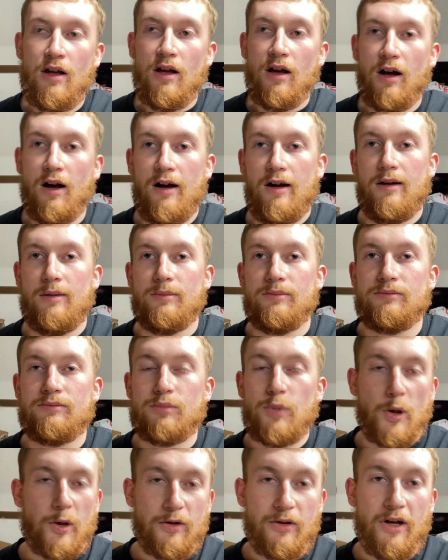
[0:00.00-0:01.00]

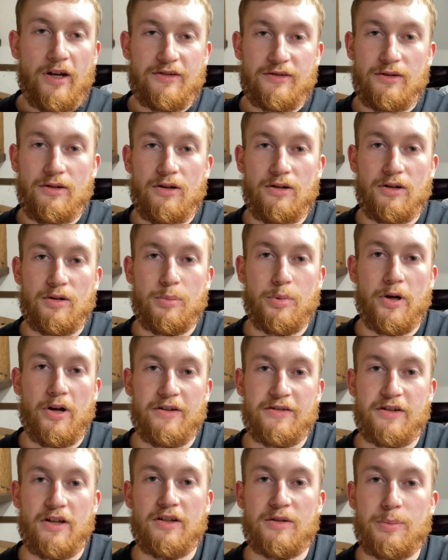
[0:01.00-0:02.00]
Bring you guys along on the
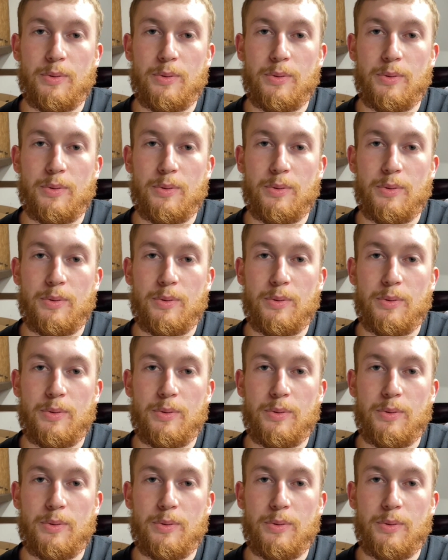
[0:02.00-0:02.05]
process.